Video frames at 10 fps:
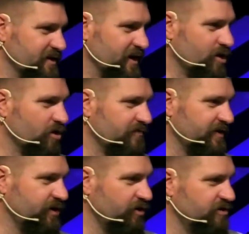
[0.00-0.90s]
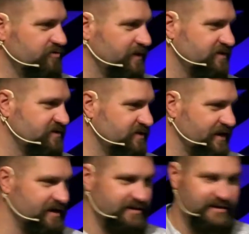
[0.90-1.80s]
a note of encouragement,
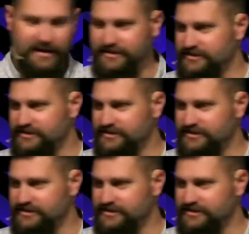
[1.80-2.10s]
and uh,